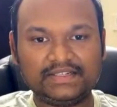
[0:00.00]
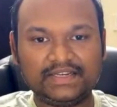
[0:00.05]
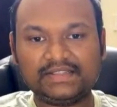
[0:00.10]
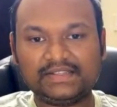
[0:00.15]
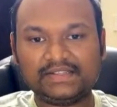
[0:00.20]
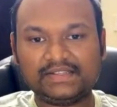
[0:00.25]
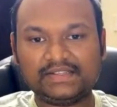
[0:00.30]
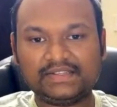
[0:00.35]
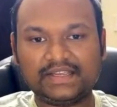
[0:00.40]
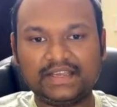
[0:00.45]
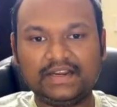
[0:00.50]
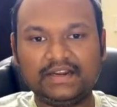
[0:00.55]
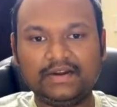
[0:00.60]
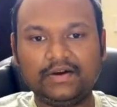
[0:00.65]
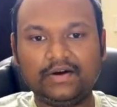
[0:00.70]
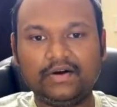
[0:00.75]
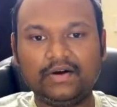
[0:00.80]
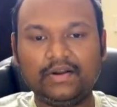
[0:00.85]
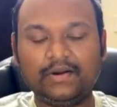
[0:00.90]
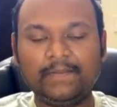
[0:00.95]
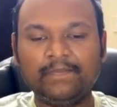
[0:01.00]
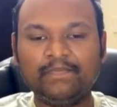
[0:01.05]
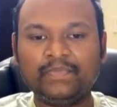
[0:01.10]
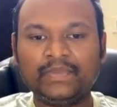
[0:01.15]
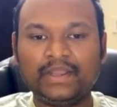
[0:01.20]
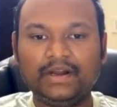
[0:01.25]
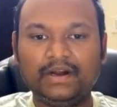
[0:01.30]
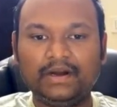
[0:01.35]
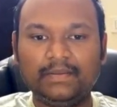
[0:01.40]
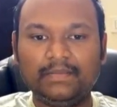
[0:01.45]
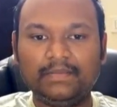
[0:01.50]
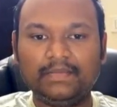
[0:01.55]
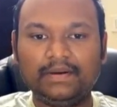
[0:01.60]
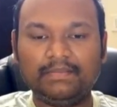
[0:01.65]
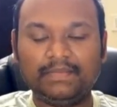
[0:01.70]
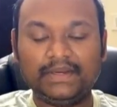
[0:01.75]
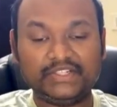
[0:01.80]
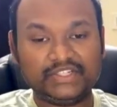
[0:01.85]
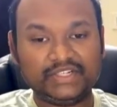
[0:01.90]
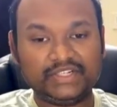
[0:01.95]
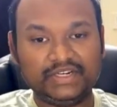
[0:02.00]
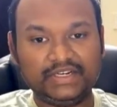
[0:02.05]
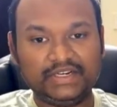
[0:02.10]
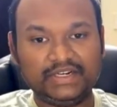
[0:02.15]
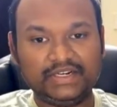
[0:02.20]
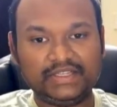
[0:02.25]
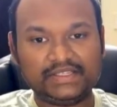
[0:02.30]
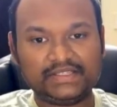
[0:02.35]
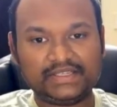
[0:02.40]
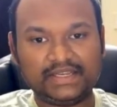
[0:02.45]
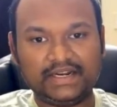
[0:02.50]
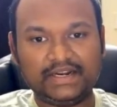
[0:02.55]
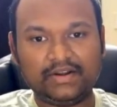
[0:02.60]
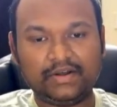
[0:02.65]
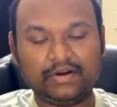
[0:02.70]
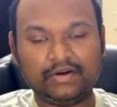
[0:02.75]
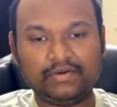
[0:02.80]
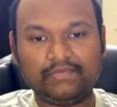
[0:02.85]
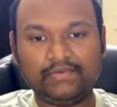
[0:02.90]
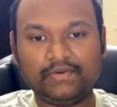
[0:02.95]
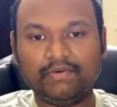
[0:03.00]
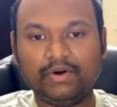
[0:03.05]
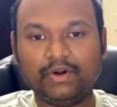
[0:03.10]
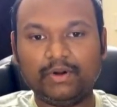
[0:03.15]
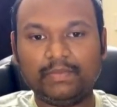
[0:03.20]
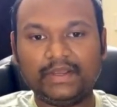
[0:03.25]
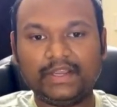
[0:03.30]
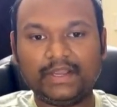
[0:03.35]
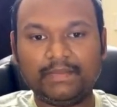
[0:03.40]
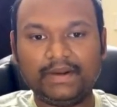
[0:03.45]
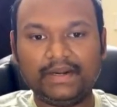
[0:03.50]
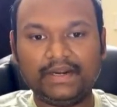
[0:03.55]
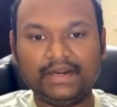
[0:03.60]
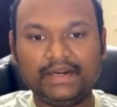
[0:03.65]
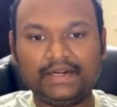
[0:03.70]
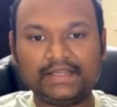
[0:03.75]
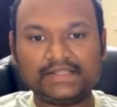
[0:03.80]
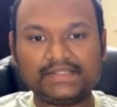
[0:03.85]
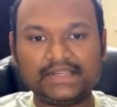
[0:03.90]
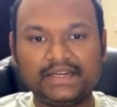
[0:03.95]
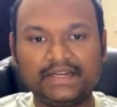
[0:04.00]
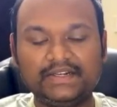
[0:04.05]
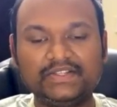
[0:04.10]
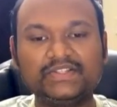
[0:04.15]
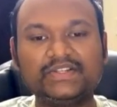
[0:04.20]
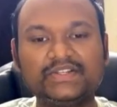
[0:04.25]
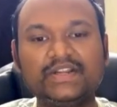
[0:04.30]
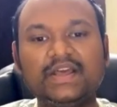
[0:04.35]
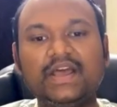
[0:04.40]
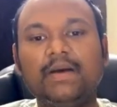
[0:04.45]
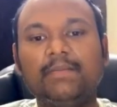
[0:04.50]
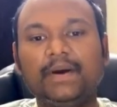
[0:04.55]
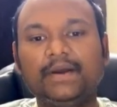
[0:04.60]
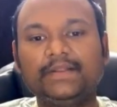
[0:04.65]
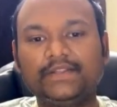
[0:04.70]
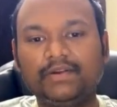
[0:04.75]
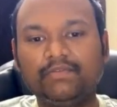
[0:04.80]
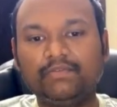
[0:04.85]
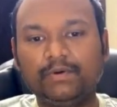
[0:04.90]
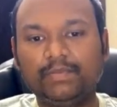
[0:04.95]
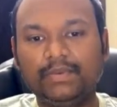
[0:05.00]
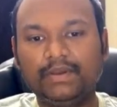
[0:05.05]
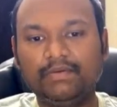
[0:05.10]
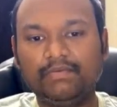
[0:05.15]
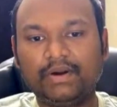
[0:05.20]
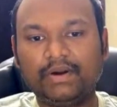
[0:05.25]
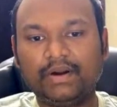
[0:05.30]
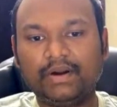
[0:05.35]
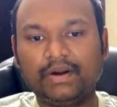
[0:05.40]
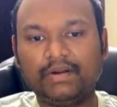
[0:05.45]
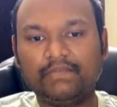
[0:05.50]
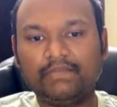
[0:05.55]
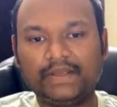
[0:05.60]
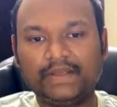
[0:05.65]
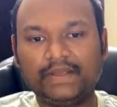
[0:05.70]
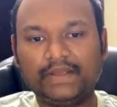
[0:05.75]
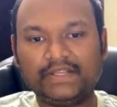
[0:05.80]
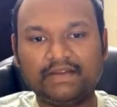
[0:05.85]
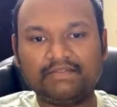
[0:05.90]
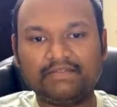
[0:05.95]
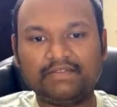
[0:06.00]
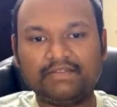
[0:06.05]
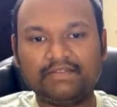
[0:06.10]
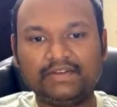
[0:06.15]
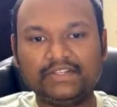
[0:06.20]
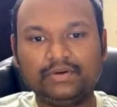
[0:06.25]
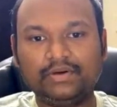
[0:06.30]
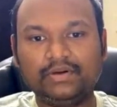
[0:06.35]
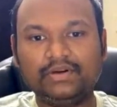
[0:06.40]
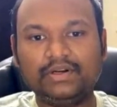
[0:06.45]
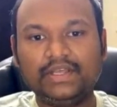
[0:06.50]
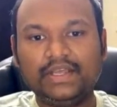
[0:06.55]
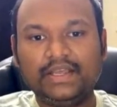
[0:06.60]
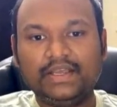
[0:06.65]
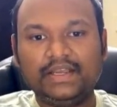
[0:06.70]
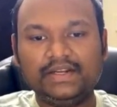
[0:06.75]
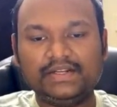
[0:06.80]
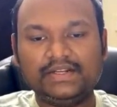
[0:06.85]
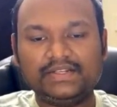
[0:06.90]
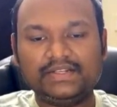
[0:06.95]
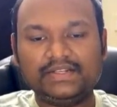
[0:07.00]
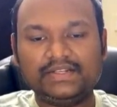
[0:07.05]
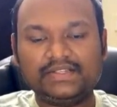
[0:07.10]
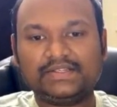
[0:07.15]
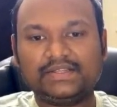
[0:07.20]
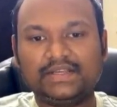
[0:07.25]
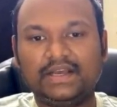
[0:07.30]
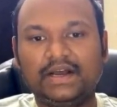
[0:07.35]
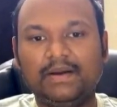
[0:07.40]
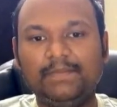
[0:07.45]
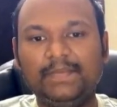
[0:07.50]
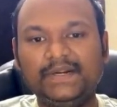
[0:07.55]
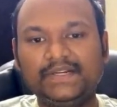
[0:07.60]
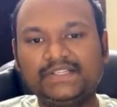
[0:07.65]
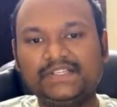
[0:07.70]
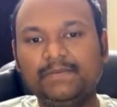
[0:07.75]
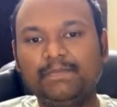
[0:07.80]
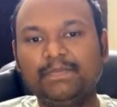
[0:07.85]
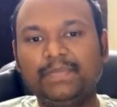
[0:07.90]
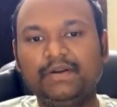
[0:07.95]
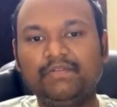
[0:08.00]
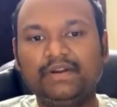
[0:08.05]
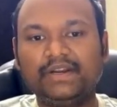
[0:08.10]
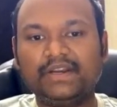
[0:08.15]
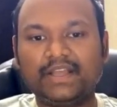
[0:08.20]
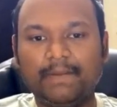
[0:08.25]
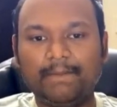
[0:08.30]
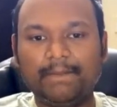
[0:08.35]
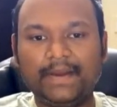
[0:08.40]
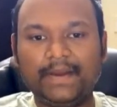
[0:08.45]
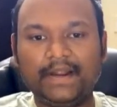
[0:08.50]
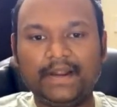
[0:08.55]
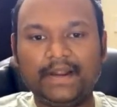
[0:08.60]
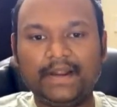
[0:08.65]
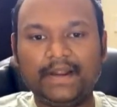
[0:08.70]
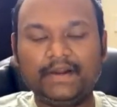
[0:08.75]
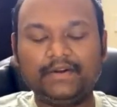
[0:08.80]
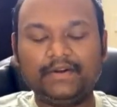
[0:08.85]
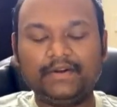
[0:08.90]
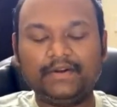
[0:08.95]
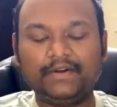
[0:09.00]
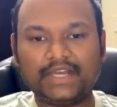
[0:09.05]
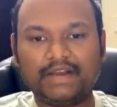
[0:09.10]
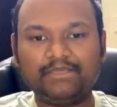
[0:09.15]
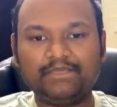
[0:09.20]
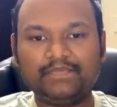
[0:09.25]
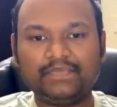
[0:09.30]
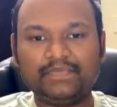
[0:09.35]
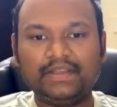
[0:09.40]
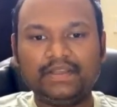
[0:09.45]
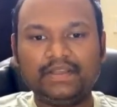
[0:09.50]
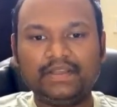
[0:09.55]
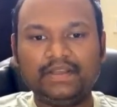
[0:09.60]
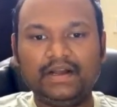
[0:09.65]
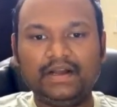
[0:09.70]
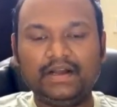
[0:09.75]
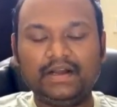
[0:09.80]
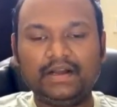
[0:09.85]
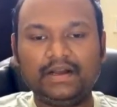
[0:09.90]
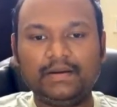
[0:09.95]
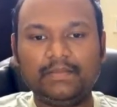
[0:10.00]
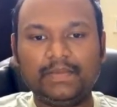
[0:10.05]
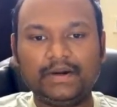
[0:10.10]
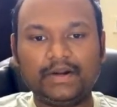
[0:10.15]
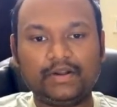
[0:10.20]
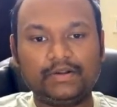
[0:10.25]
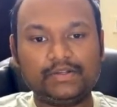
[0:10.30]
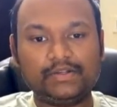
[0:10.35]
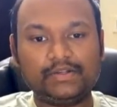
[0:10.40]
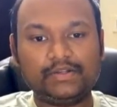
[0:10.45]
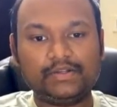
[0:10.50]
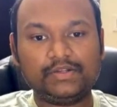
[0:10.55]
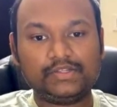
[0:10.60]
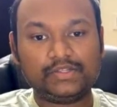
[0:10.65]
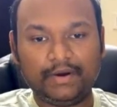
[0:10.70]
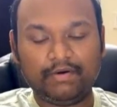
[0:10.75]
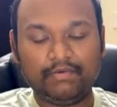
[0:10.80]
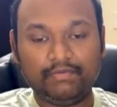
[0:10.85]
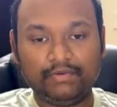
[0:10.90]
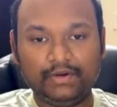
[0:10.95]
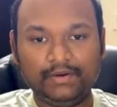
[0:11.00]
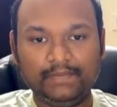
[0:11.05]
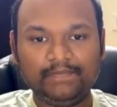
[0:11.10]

side, or machine learning side, or if you want to become a data scientist, Python would be one of the best language to learn. It's a bit simple when compared to Java, but also very powerful.